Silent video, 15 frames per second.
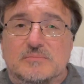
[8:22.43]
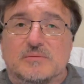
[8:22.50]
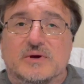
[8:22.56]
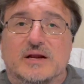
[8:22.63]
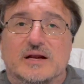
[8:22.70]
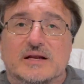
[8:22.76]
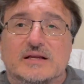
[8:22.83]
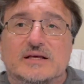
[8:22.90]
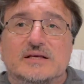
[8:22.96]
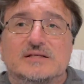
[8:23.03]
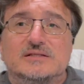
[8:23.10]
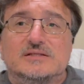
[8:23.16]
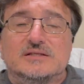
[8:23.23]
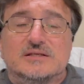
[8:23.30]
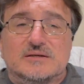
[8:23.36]
but at
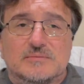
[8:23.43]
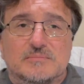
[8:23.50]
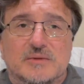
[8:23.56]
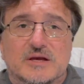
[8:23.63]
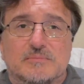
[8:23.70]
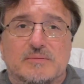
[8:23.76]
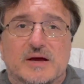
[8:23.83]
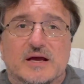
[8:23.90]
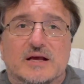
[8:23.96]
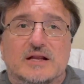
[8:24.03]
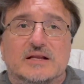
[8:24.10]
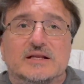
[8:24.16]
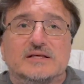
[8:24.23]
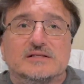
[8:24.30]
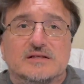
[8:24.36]
least make back at
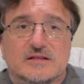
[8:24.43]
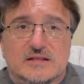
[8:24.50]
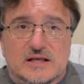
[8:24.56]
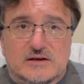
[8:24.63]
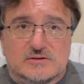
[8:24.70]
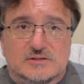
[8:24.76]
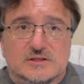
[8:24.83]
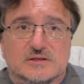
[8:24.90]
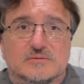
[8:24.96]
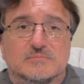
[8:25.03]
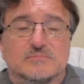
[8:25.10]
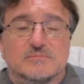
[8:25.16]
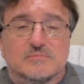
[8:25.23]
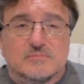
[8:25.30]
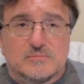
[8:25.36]
least a thousand
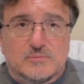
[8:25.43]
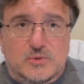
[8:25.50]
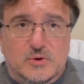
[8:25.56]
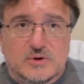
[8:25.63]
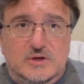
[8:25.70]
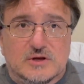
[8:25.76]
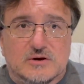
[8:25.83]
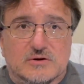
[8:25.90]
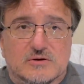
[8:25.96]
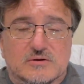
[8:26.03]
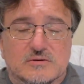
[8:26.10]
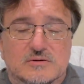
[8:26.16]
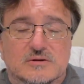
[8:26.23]
per year